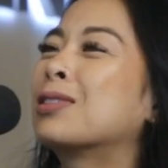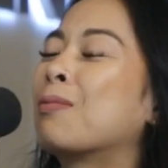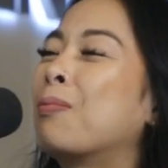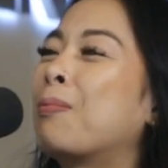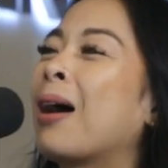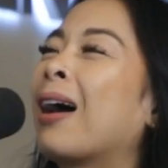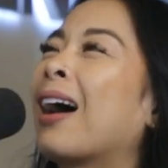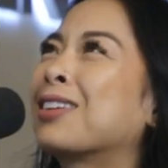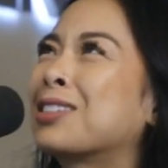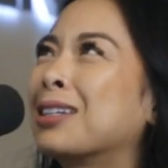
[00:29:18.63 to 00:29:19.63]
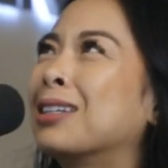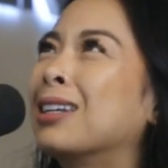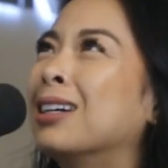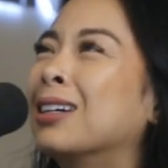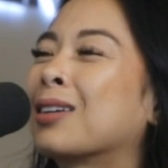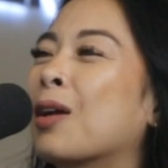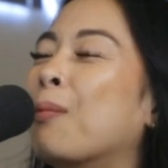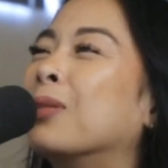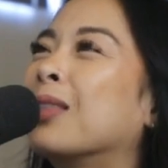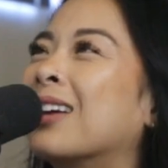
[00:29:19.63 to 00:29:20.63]
A passion,
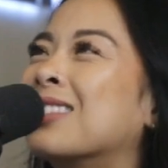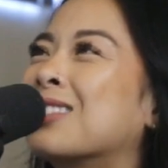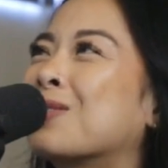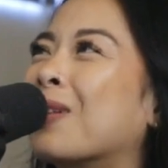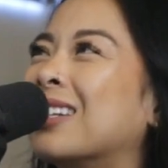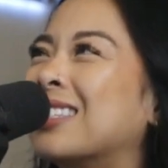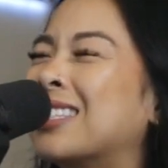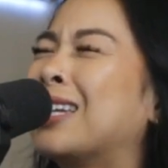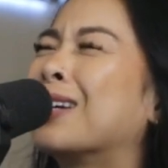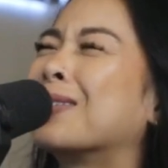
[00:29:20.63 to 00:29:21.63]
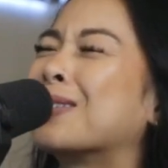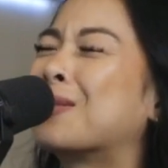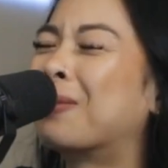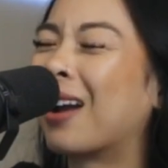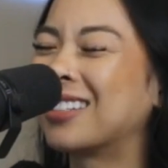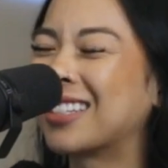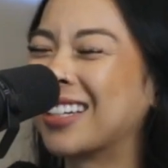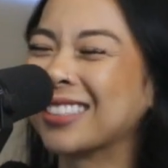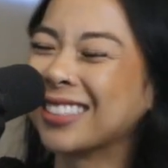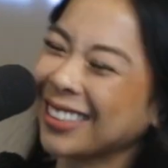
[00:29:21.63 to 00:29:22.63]
blood, sweat, tears
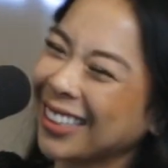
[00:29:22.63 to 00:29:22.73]
project.